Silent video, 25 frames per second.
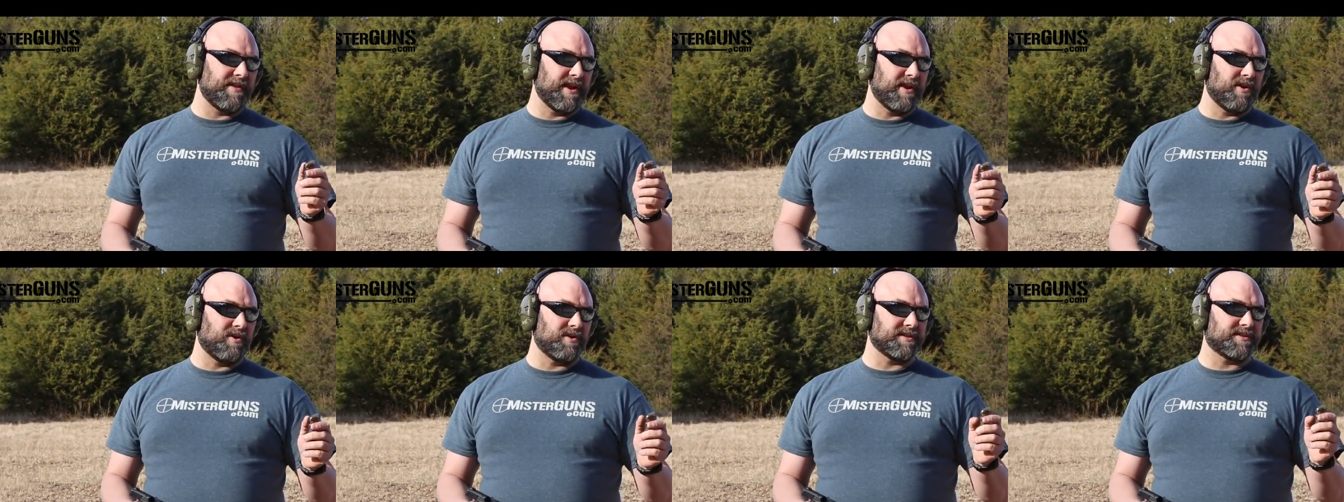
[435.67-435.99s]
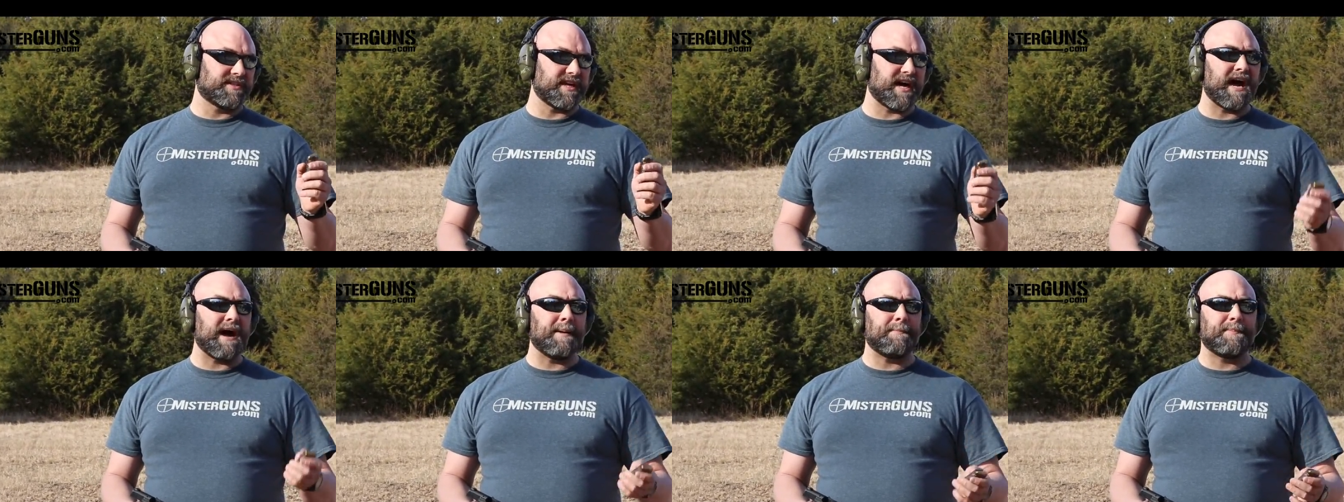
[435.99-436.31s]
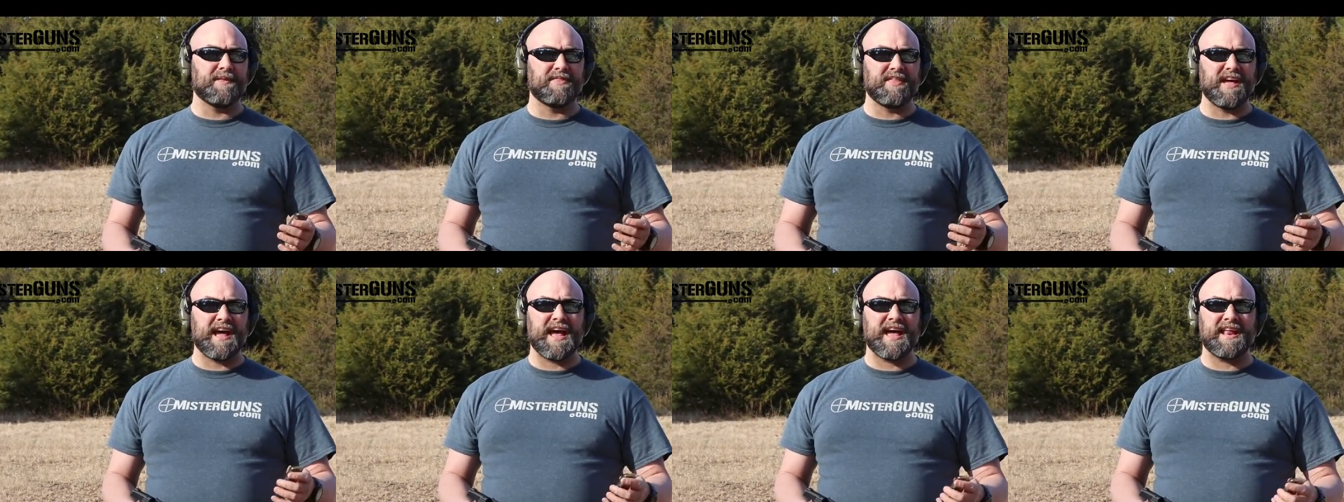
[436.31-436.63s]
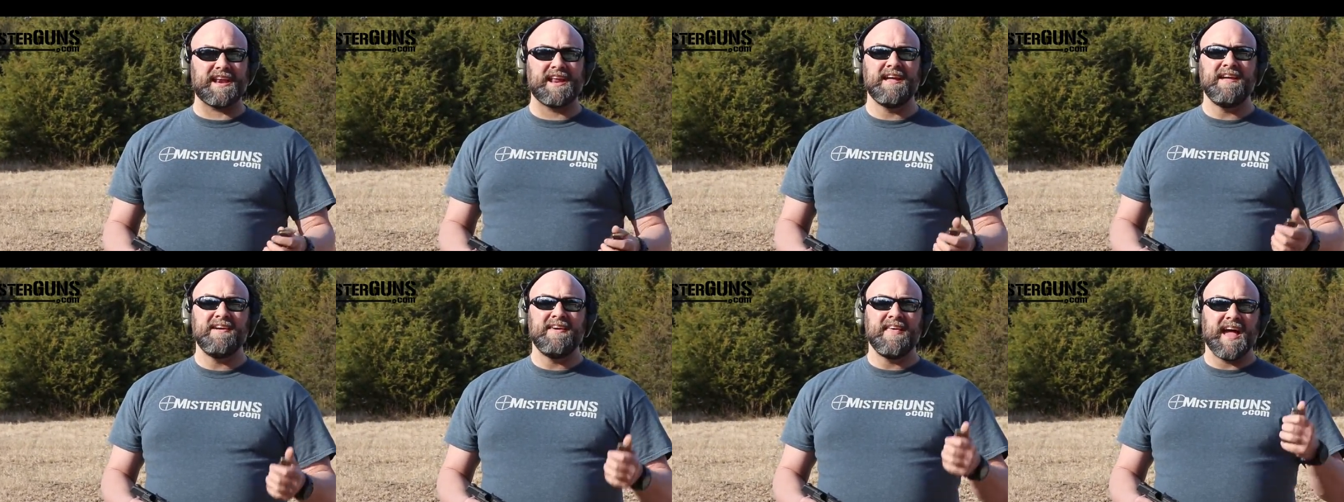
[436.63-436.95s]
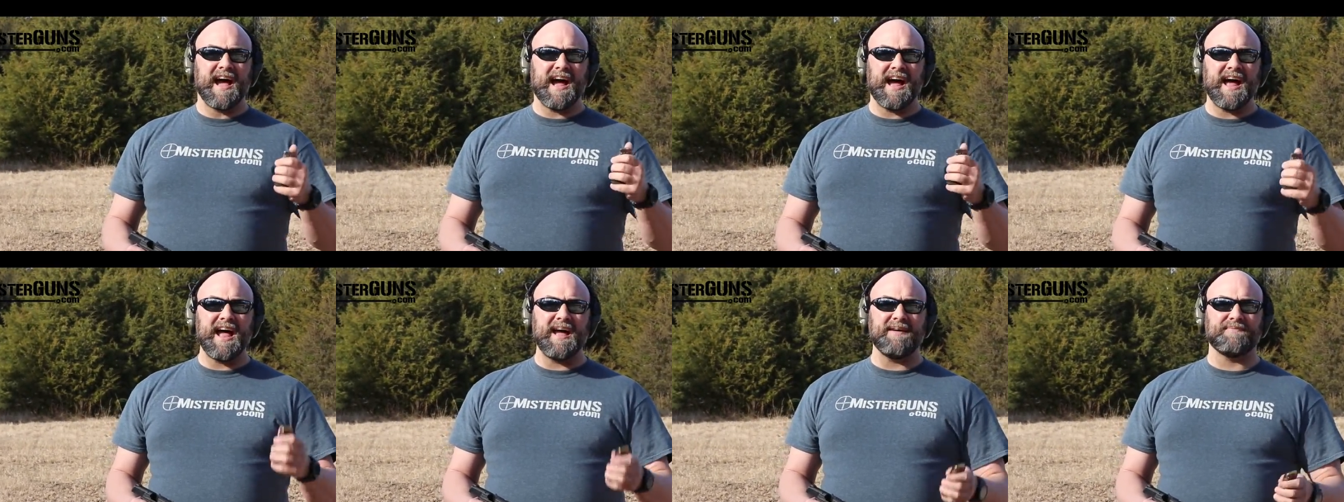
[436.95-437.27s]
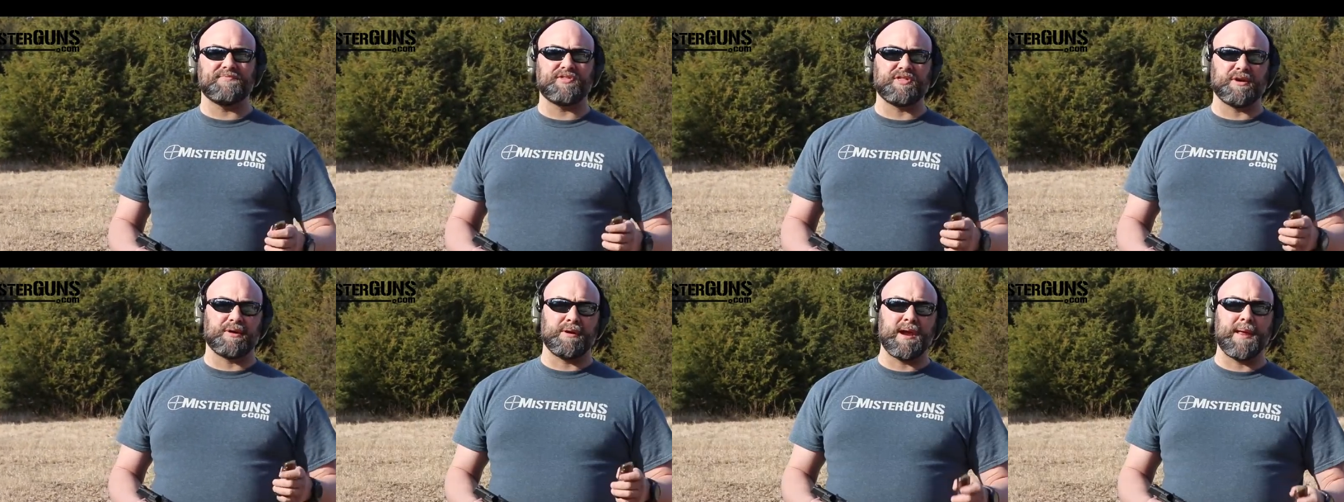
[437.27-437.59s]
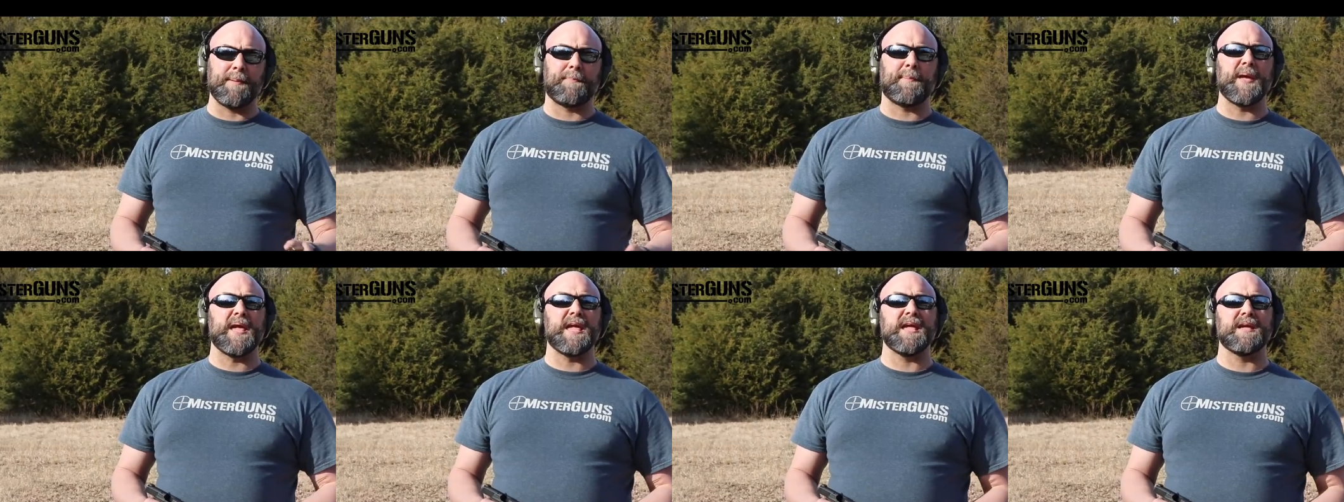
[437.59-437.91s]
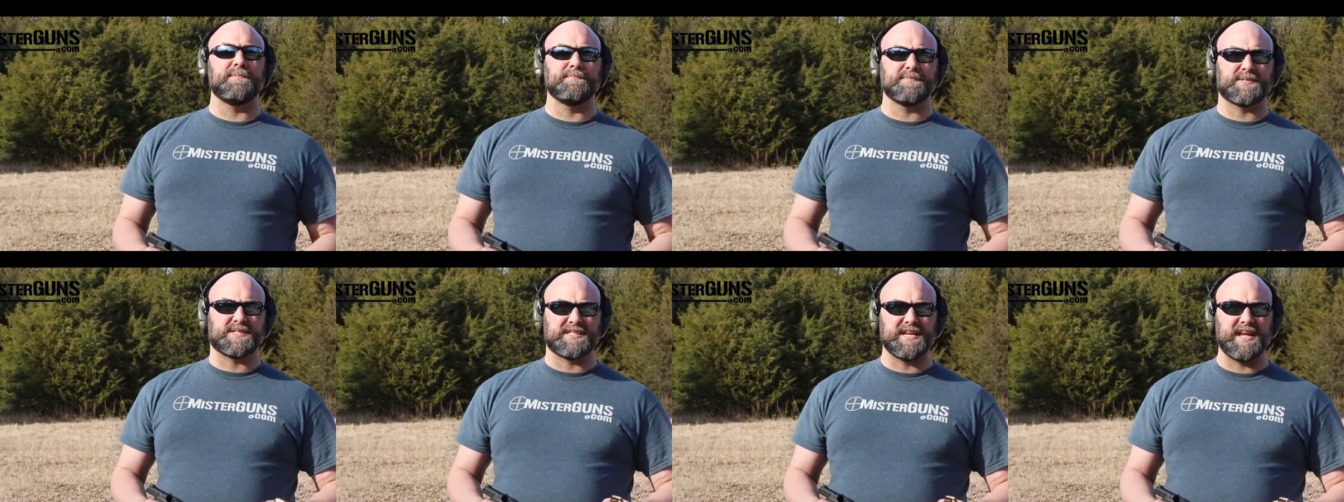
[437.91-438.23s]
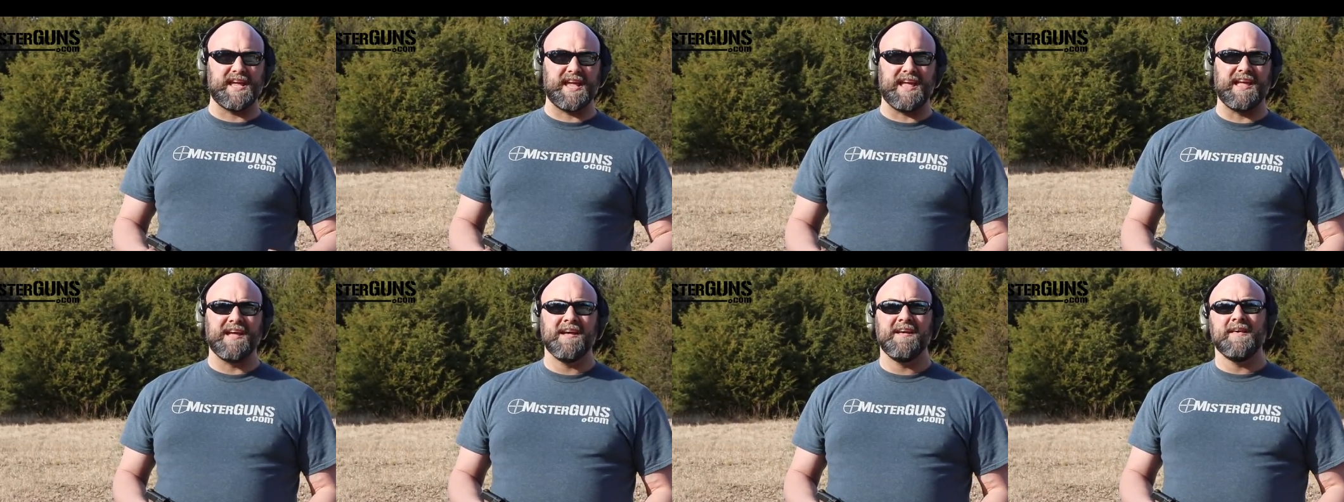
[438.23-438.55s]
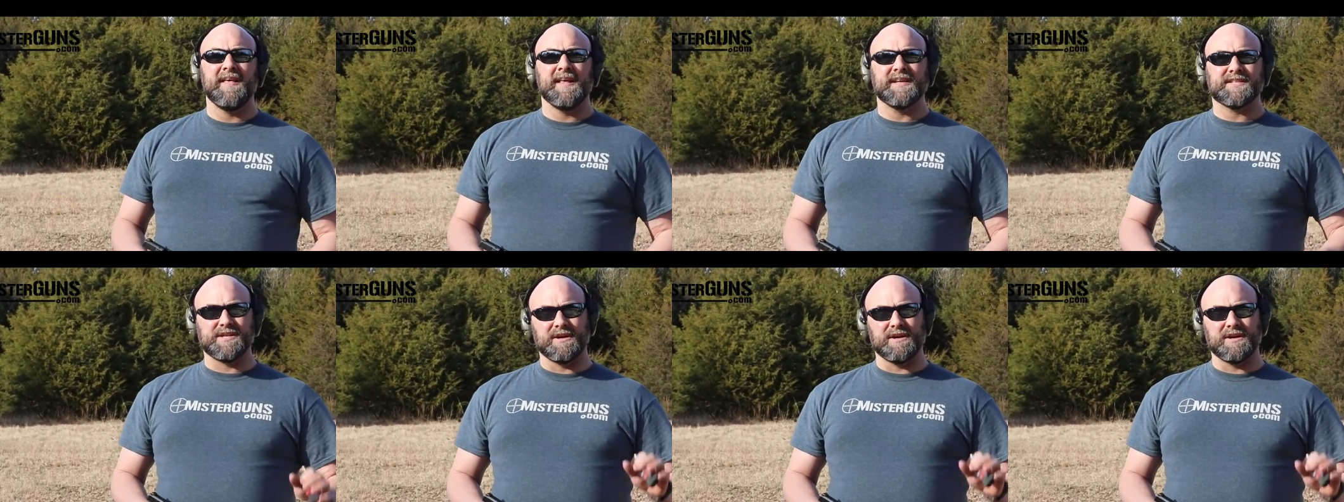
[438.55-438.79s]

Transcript: and then on top of that I have three P M C.